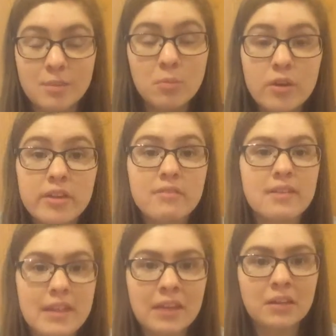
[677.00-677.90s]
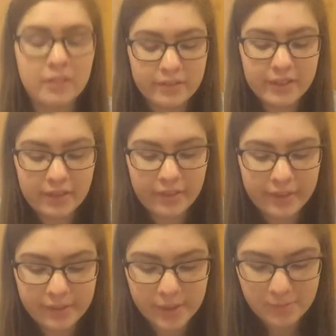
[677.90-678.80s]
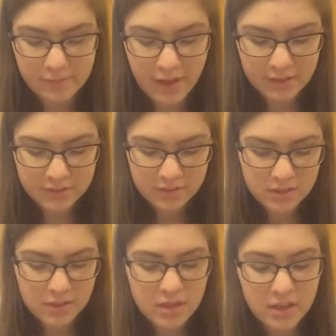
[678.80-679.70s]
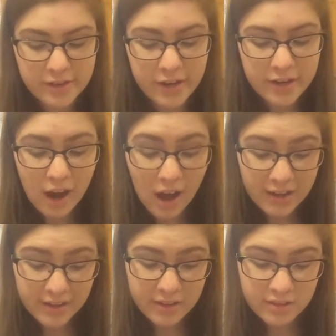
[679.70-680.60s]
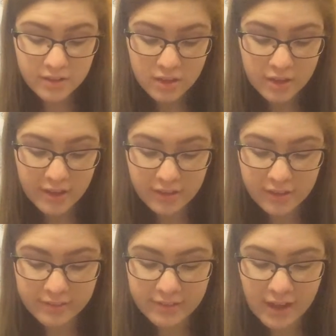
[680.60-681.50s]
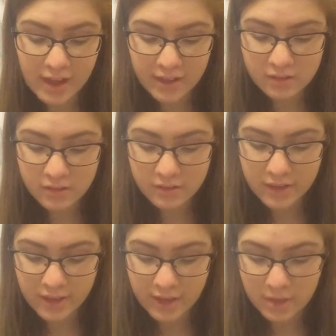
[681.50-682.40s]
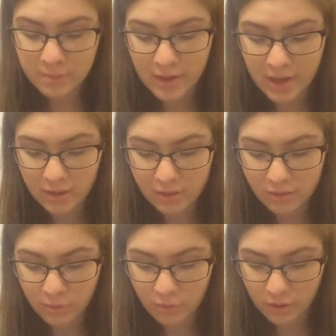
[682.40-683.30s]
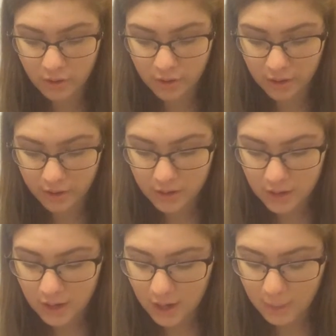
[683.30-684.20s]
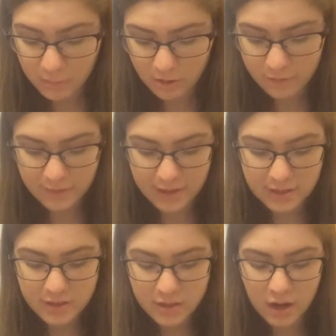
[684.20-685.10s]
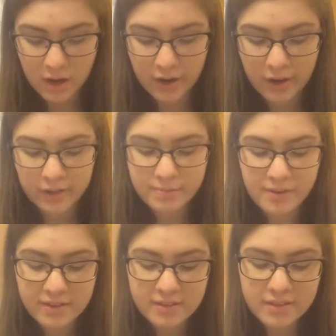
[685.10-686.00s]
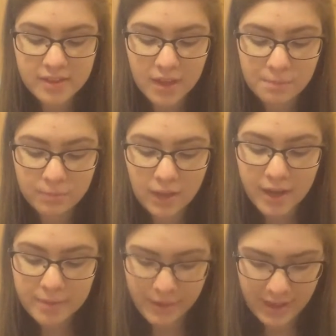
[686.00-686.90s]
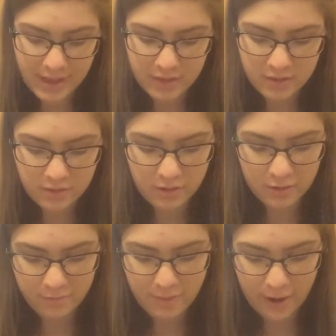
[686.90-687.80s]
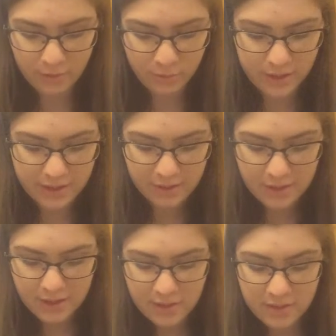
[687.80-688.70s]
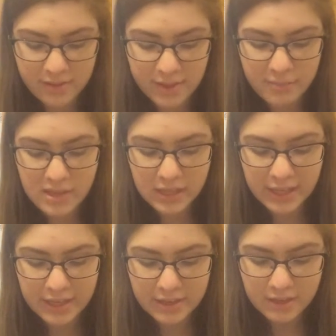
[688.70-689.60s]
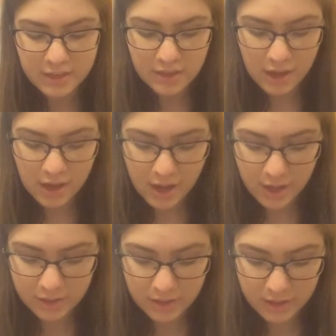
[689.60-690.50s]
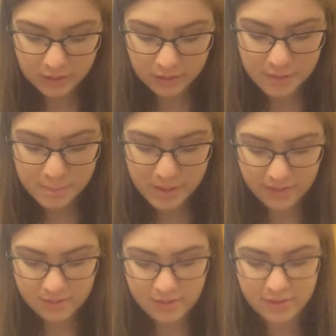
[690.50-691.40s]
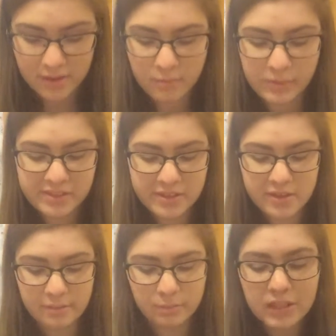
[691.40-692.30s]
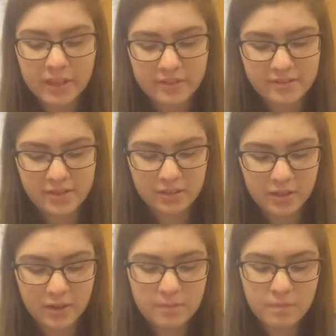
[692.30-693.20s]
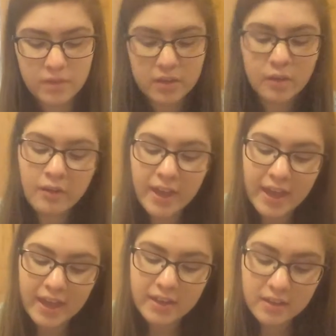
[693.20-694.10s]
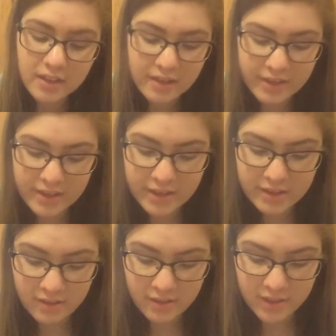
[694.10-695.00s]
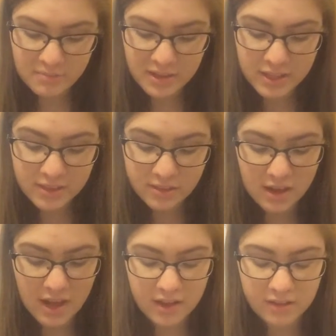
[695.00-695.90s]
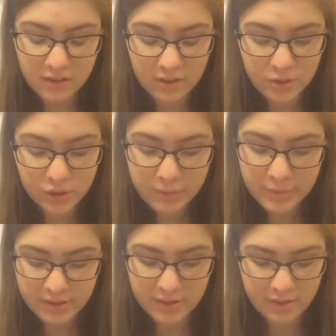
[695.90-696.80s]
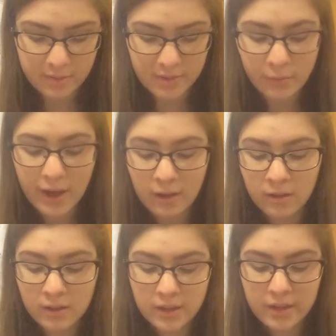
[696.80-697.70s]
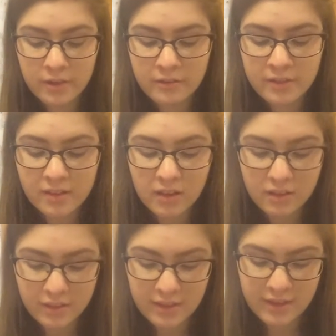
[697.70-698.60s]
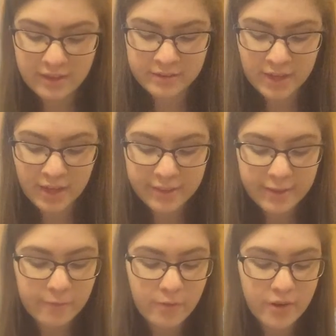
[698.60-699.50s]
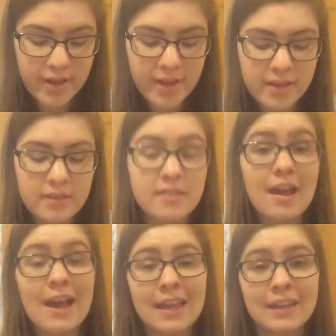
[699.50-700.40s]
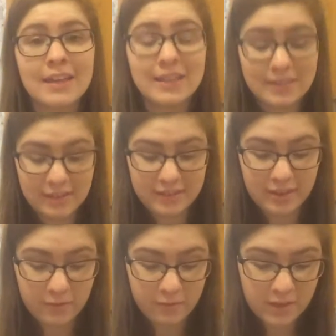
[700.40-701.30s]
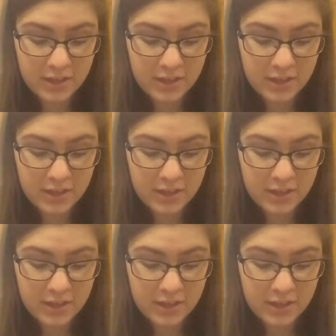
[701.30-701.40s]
more you need in order to get that same effect. Narcotics, such as cocaine, meth, or morphine, are depressants that block pain and nerve pathways. They stimulate the limbic system, which is your pleasure center. Cocaine is a stimulant that acts on the limbic system as well. It results in intense euphoria and is highly addictive.